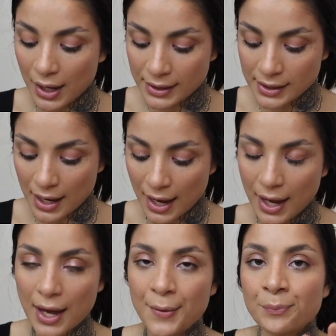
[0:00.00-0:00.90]
It's
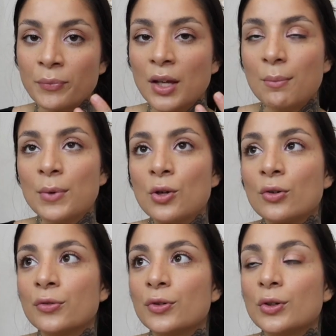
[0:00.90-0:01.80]
a
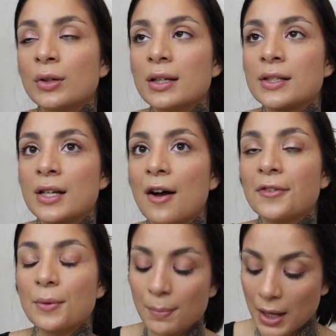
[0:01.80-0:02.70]
beautiful
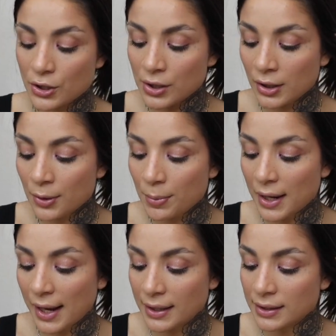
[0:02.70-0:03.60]
soft beige color,
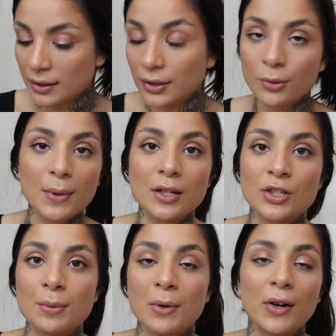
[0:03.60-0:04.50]
but it has a little bit of
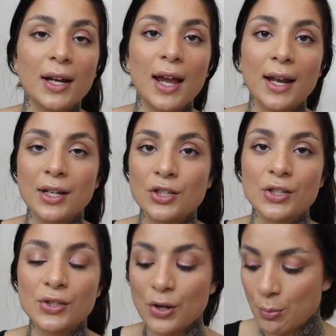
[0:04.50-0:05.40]
shimmer in it, and it's
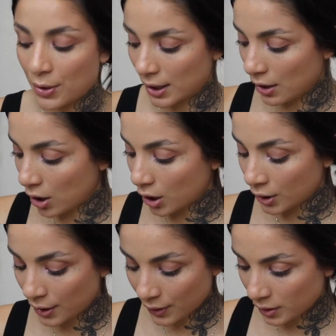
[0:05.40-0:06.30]
just so pretty
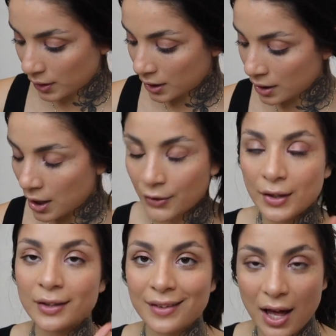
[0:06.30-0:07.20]
on
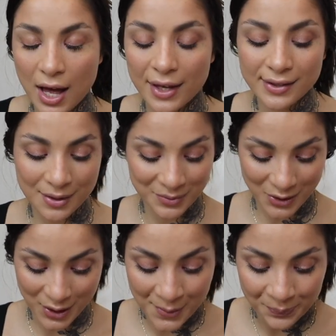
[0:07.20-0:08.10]
the eyes. I'm
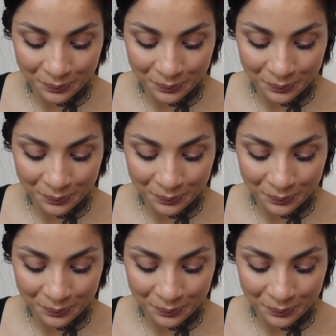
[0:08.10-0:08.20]
sorry.